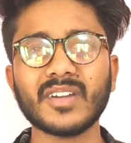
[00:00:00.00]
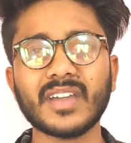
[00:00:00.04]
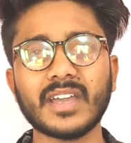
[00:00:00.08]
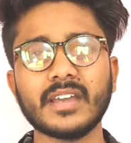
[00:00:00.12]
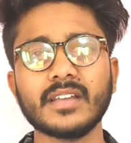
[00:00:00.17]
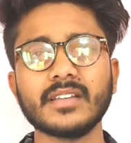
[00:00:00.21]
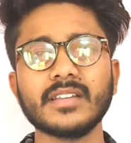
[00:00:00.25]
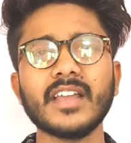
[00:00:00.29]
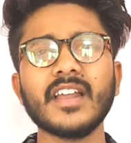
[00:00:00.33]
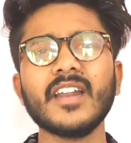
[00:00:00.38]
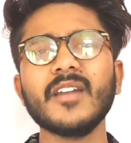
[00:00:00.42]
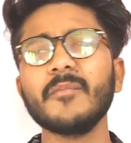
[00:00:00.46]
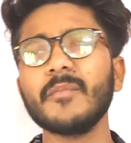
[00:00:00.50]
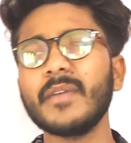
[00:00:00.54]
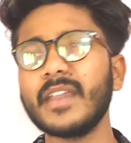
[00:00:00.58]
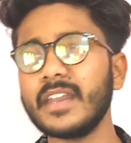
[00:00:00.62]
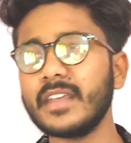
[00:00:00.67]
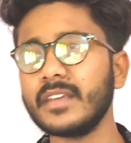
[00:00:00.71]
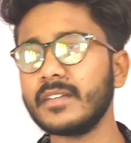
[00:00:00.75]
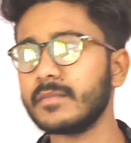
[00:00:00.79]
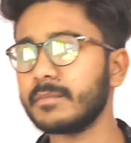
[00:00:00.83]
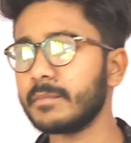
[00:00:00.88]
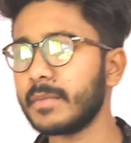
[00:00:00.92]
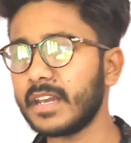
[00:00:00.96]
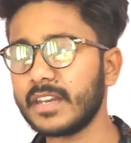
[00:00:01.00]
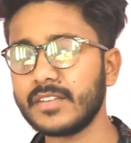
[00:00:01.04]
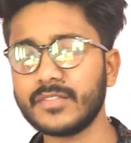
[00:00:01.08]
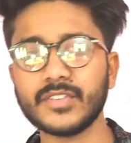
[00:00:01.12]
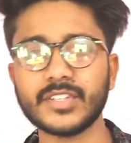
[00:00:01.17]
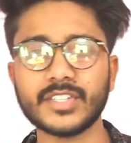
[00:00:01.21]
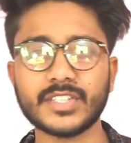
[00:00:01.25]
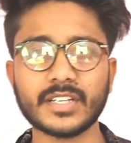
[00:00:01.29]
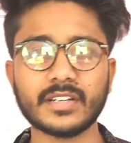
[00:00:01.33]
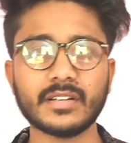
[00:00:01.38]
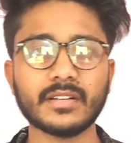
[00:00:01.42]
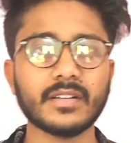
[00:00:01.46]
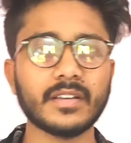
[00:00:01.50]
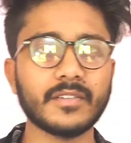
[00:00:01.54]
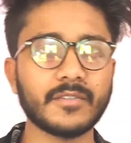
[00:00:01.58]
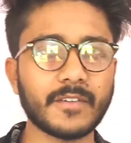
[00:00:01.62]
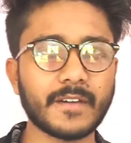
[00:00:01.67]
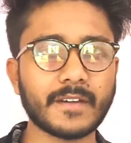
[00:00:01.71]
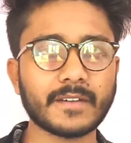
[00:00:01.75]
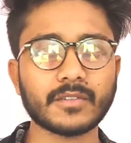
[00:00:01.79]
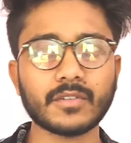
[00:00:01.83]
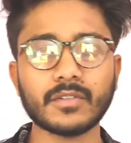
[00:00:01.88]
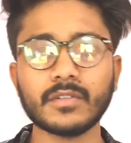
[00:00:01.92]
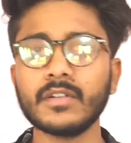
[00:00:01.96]
Okay, there are many beneficial
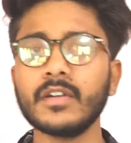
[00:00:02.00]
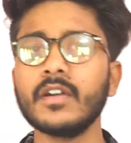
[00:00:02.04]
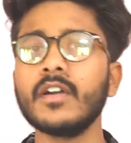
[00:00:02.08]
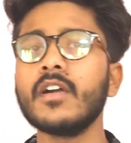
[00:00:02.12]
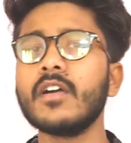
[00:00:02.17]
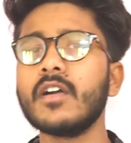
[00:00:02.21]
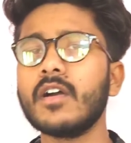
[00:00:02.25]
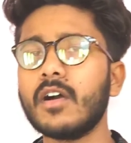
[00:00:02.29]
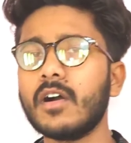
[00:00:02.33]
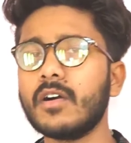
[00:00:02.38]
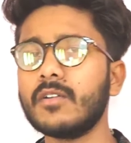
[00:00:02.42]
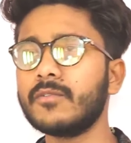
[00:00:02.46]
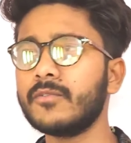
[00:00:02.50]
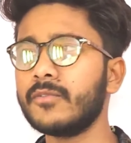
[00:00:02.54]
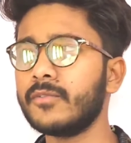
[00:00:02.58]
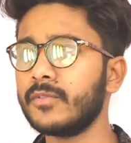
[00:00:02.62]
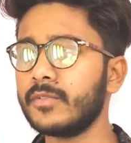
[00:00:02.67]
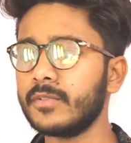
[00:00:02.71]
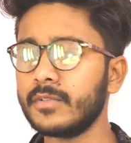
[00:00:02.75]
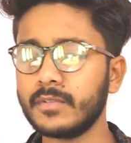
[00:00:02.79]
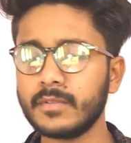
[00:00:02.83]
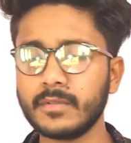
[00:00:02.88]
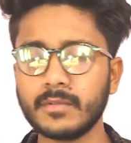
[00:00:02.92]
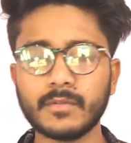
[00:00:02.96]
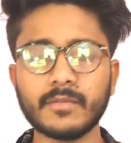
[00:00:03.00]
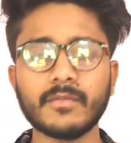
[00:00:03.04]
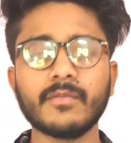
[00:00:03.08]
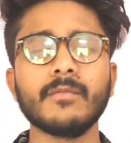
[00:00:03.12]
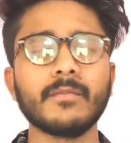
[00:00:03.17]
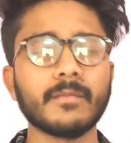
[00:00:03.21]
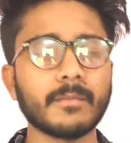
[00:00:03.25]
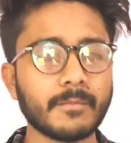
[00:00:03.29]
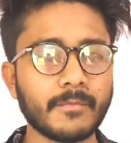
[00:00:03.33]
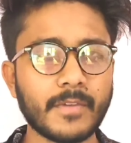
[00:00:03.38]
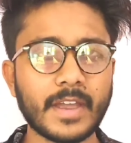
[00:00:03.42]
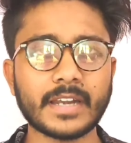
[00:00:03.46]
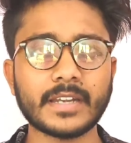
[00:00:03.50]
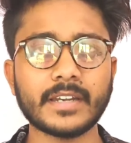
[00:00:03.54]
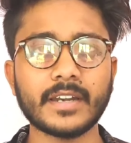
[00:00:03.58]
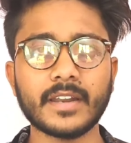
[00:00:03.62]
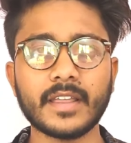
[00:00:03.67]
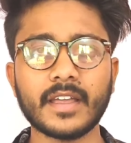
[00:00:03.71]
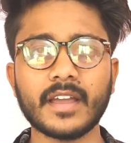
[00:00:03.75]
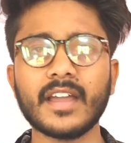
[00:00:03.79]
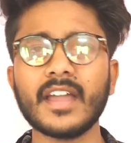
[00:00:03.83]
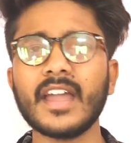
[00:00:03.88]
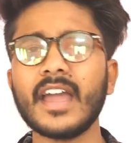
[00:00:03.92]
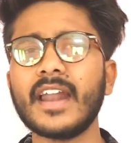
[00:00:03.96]
effect of
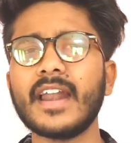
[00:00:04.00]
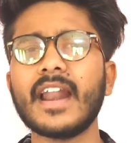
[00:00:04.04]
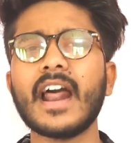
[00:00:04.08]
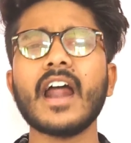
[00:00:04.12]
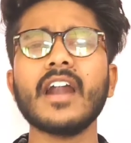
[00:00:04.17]
bacteria.